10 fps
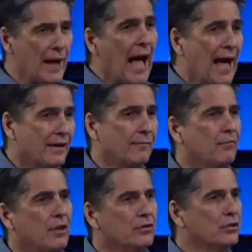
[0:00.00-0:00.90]
back
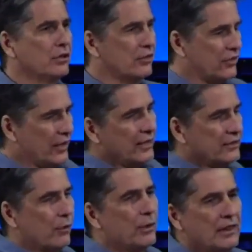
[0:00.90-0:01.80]
to the
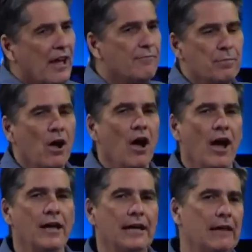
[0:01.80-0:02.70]
things that we left
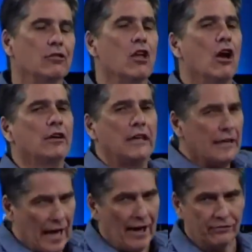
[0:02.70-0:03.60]
behind and
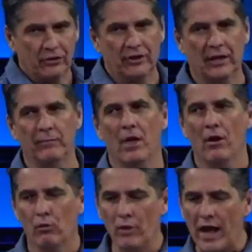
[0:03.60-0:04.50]
longing after them
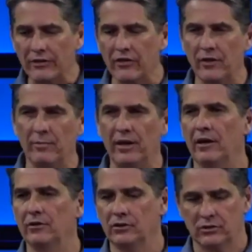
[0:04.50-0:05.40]
rather than
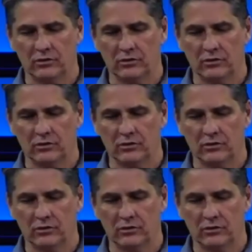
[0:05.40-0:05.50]
being